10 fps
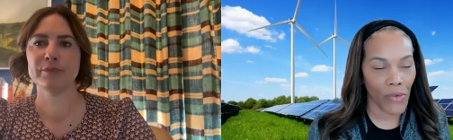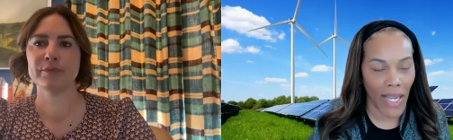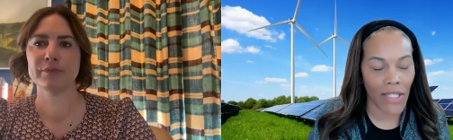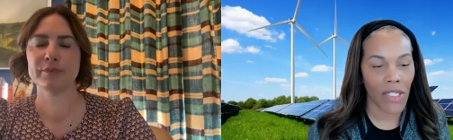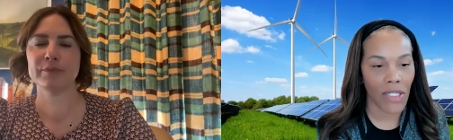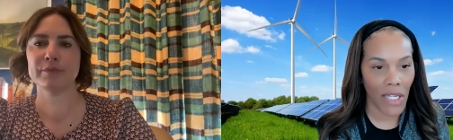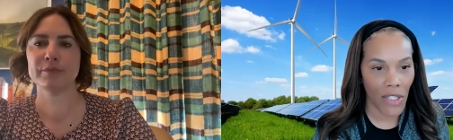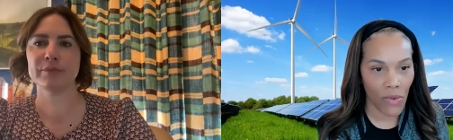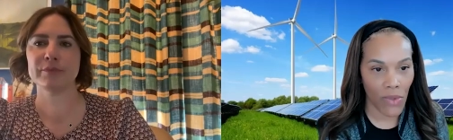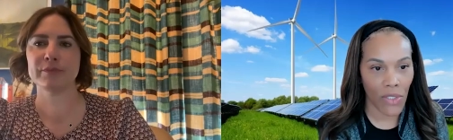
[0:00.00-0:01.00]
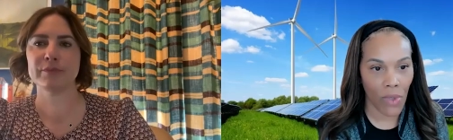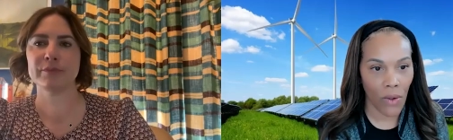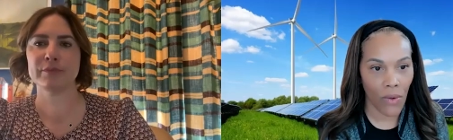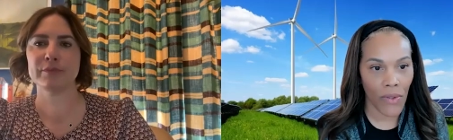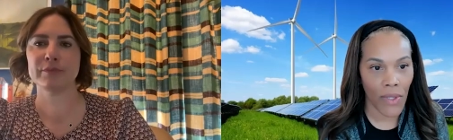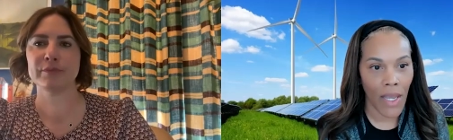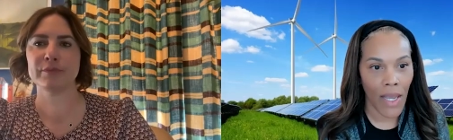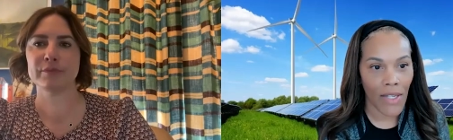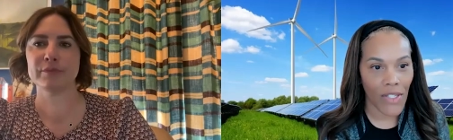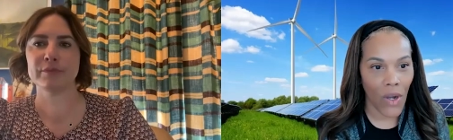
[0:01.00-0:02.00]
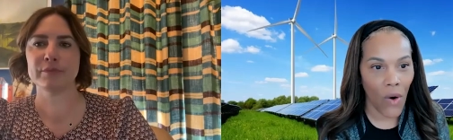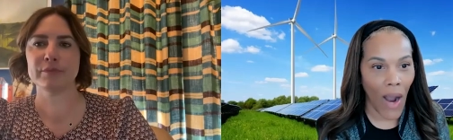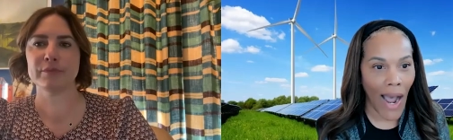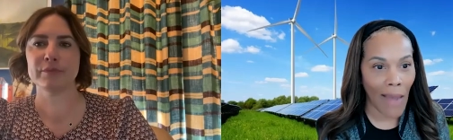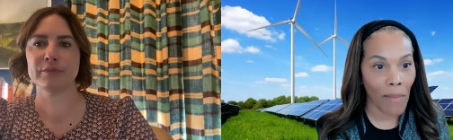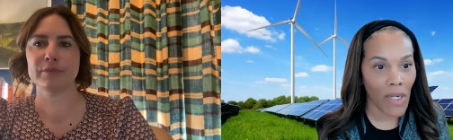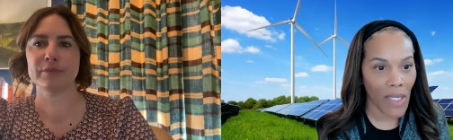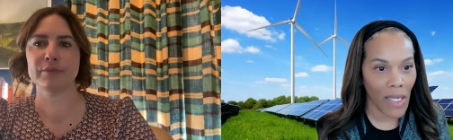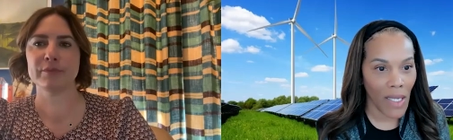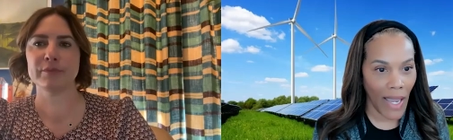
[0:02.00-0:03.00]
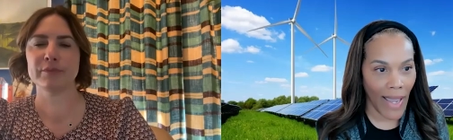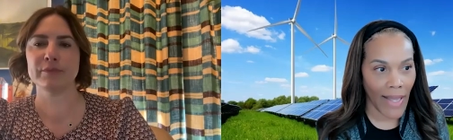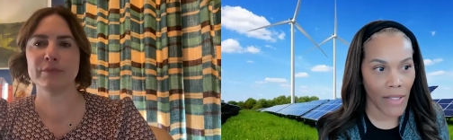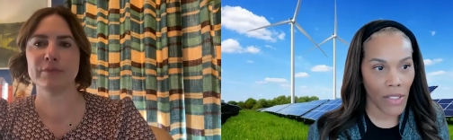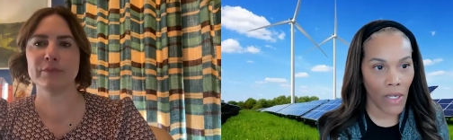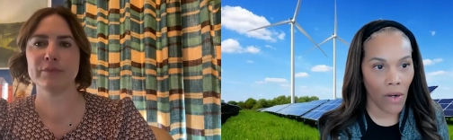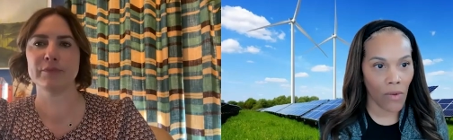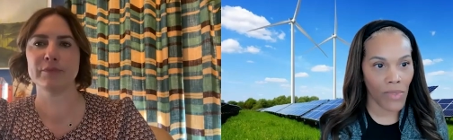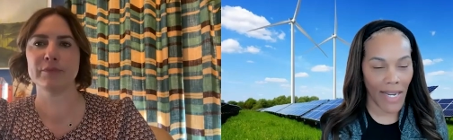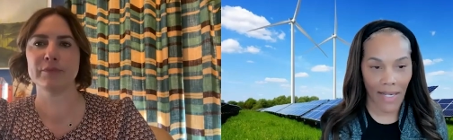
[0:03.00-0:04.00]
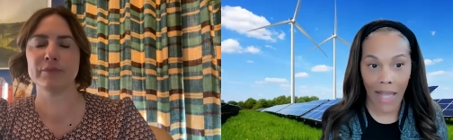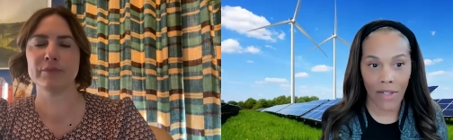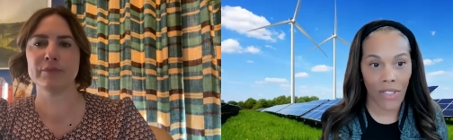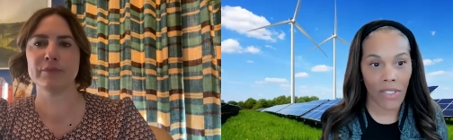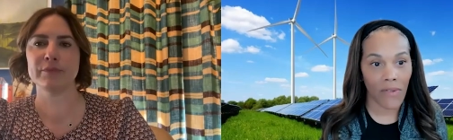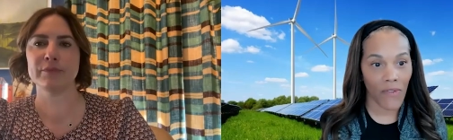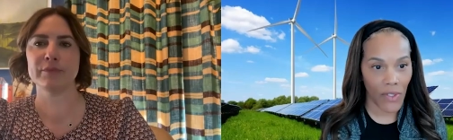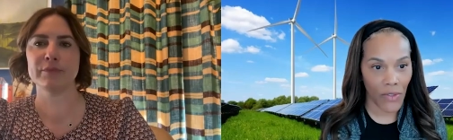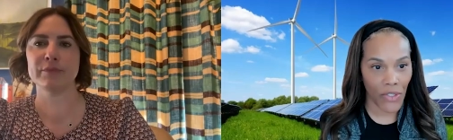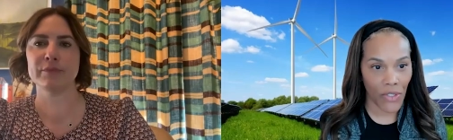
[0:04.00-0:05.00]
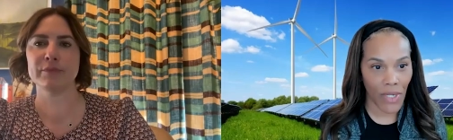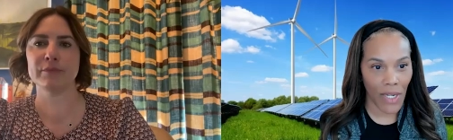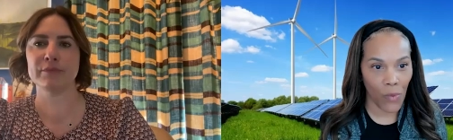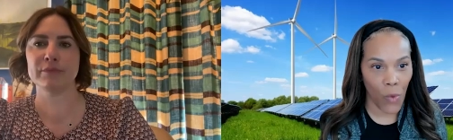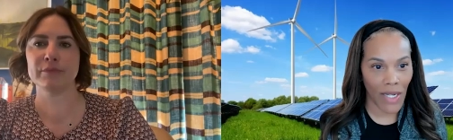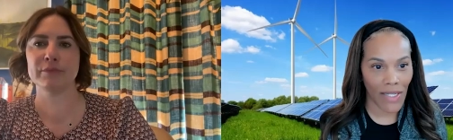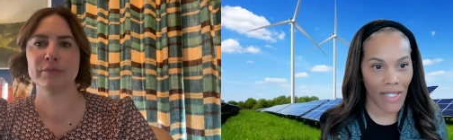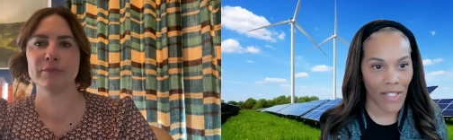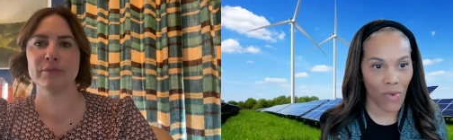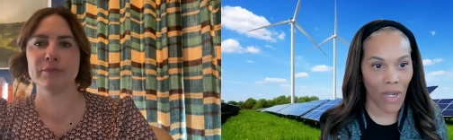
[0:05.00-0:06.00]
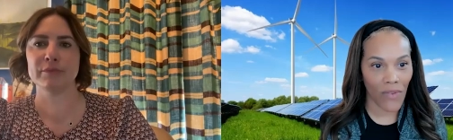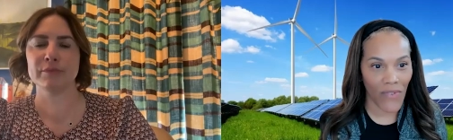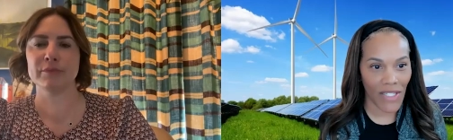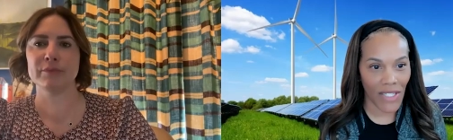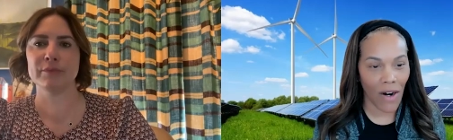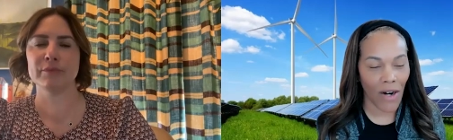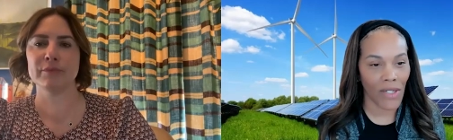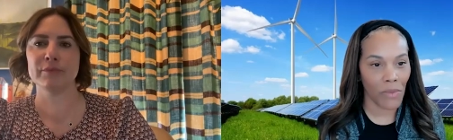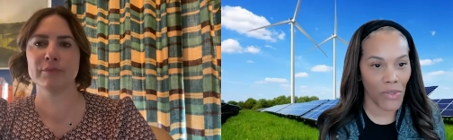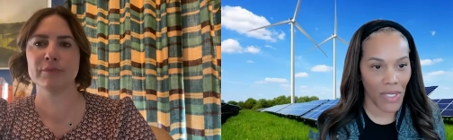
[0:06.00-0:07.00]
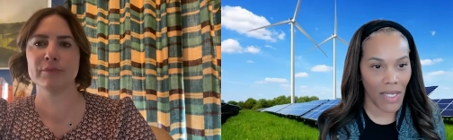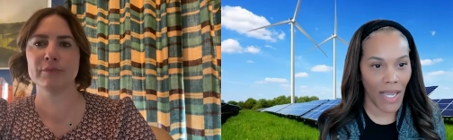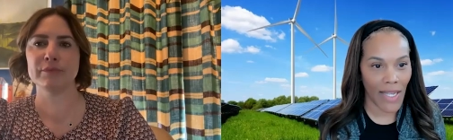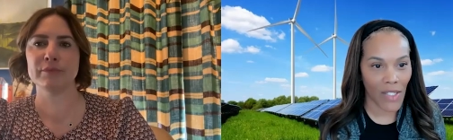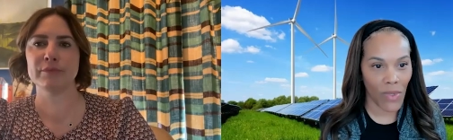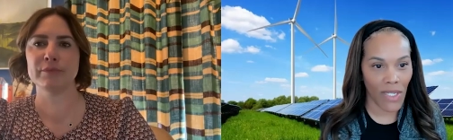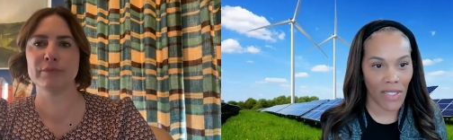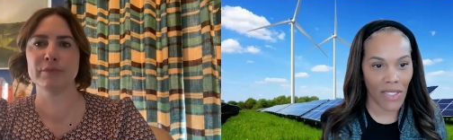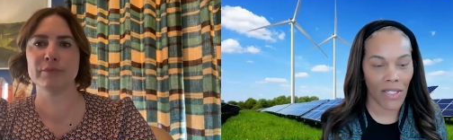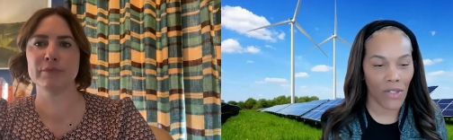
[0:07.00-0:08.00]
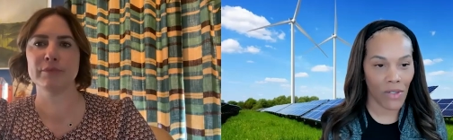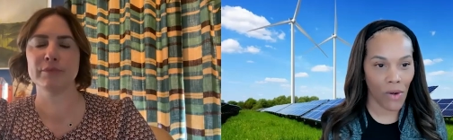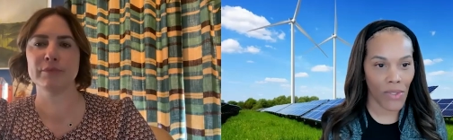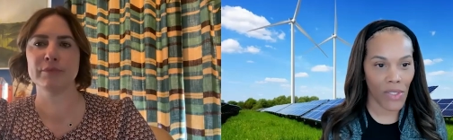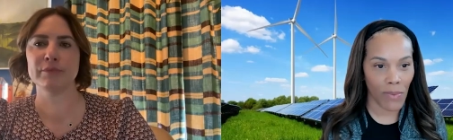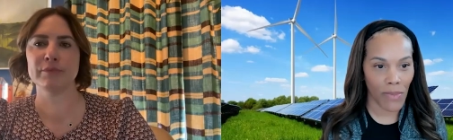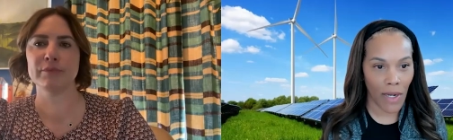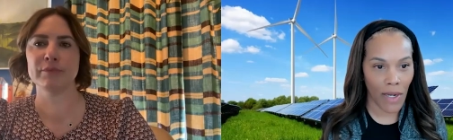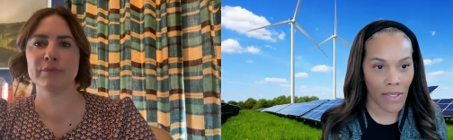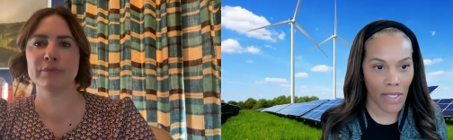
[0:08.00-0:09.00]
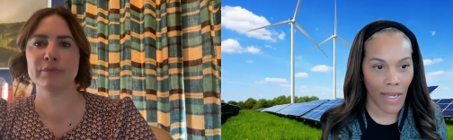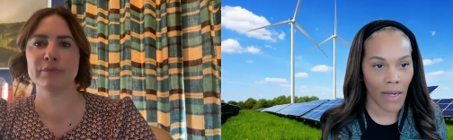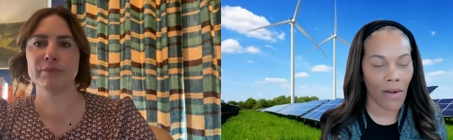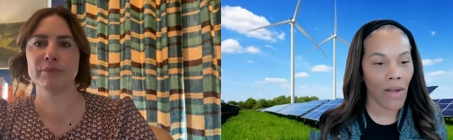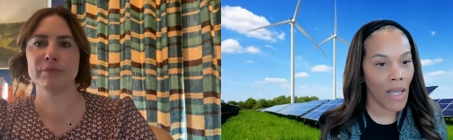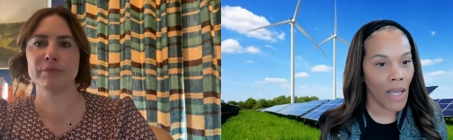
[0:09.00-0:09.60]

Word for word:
Speaker 1: creates continuous growth. So I'm looking at, you know, technologies of the future and what is relevant to RWE as we continue to grow and uh, scale.